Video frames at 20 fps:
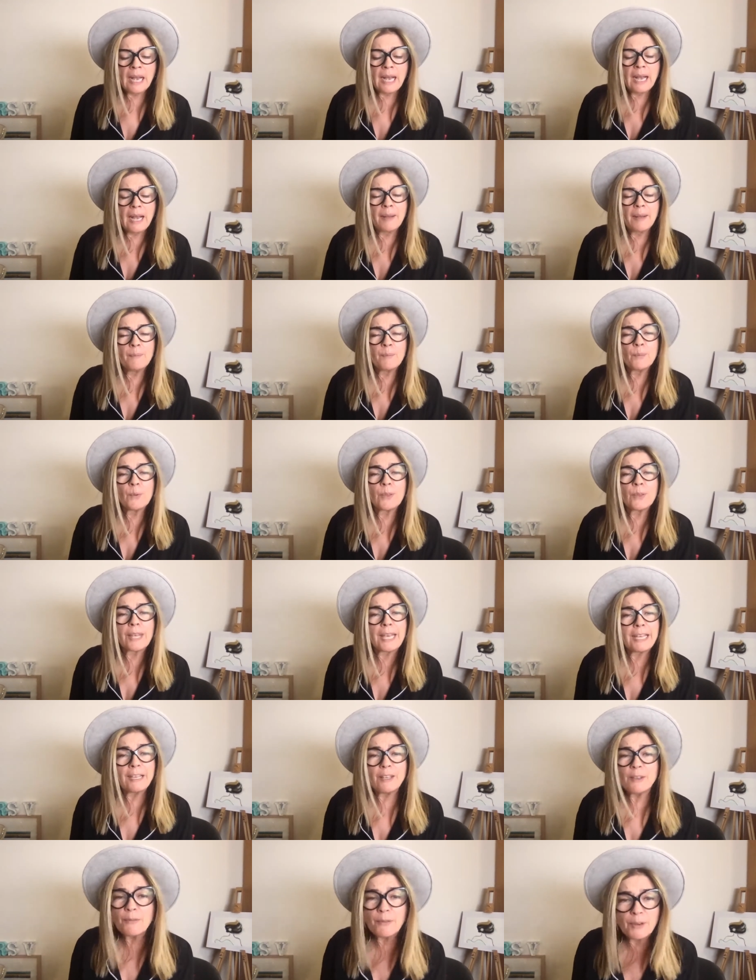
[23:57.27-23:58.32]
Well,
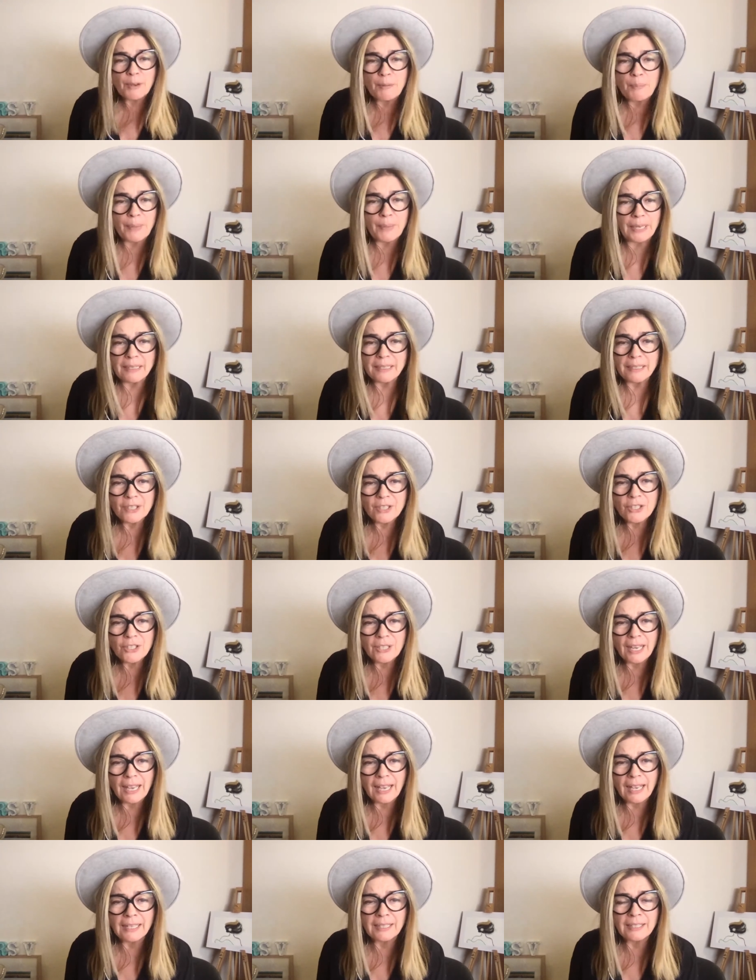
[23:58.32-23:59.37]
thank you very much.
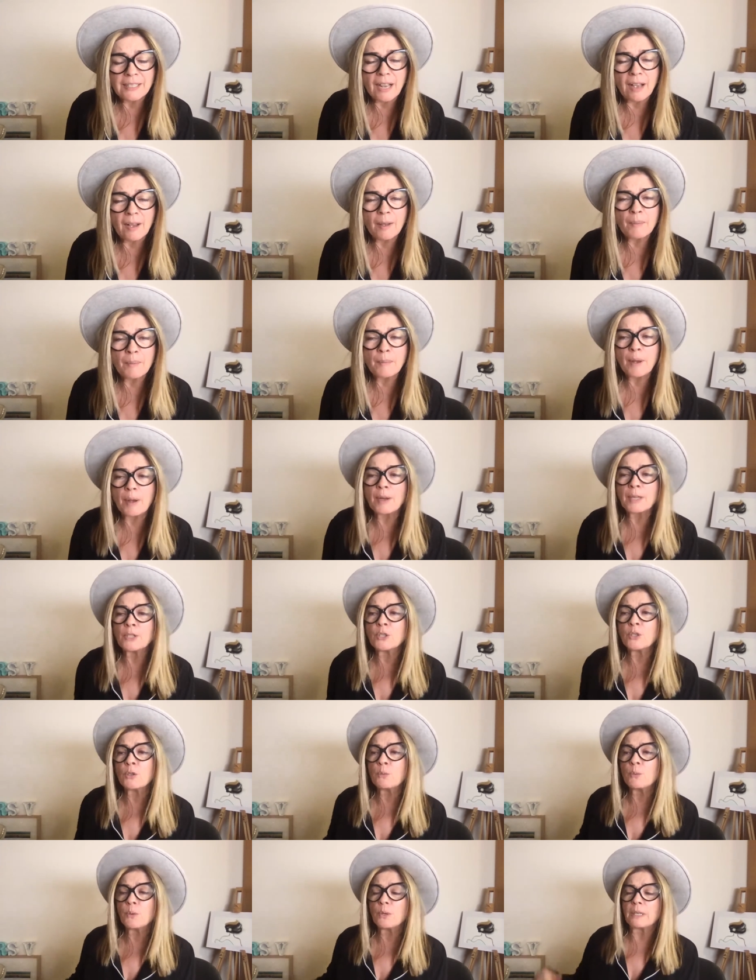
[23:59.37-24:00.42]
And I
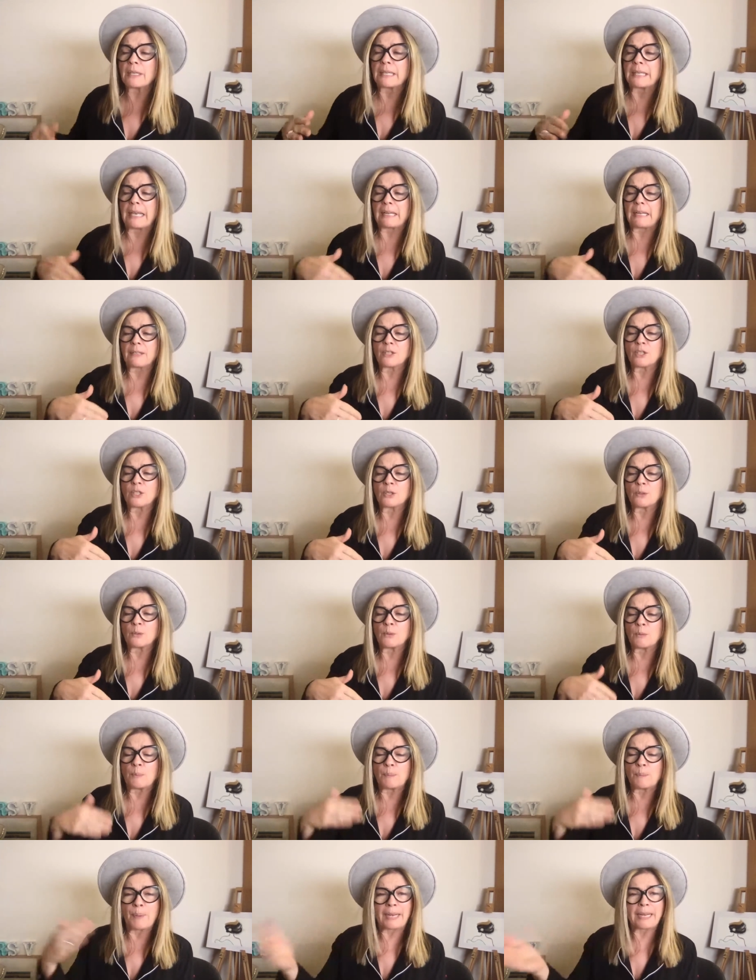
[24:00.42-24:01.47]
do want to get
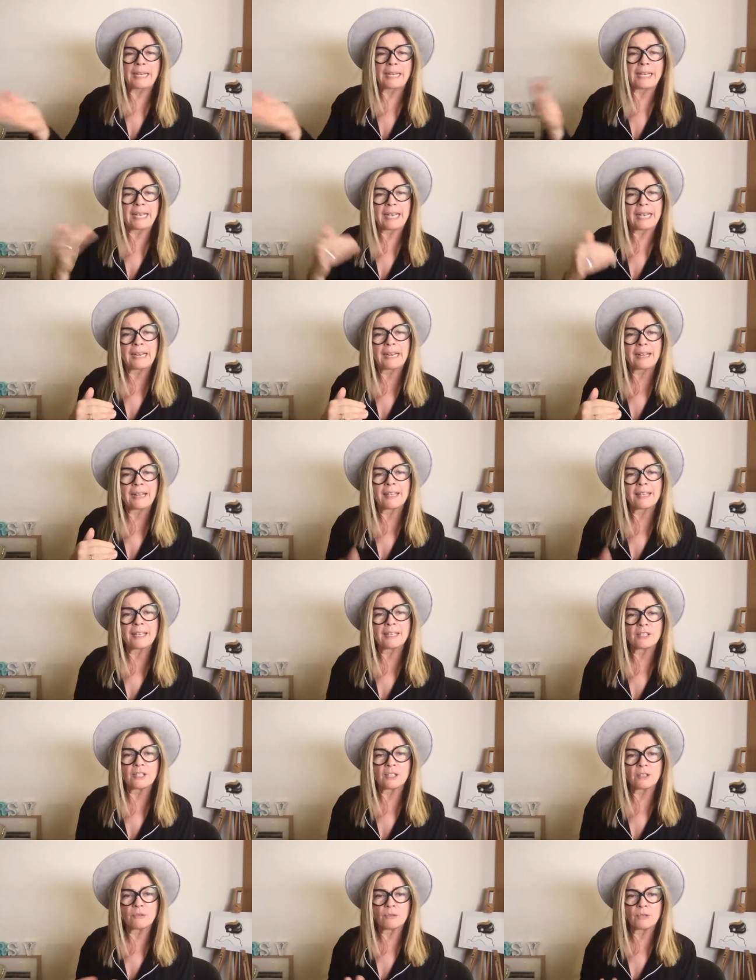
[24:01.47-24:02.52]
you back again, I think,
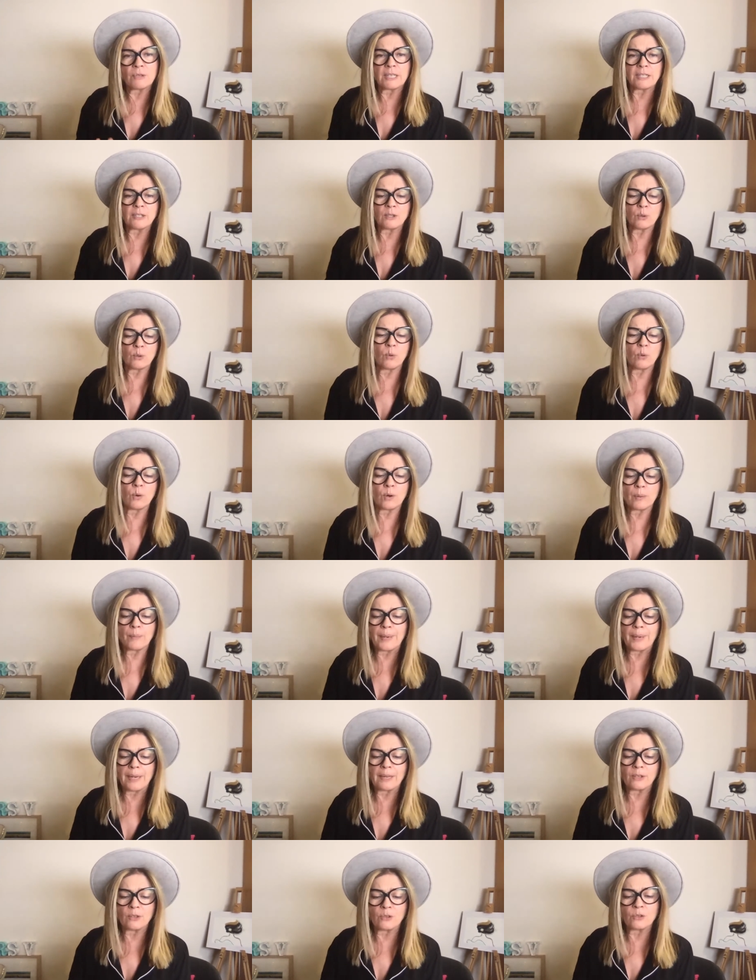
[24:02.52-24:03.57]
to really talk
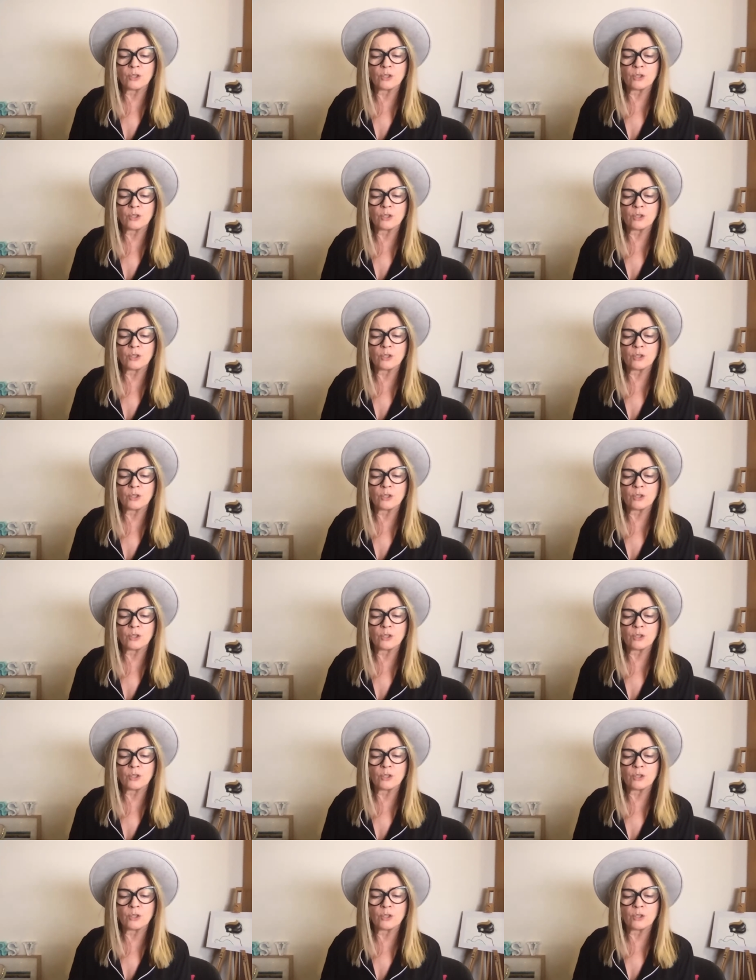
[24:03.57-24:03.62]
about your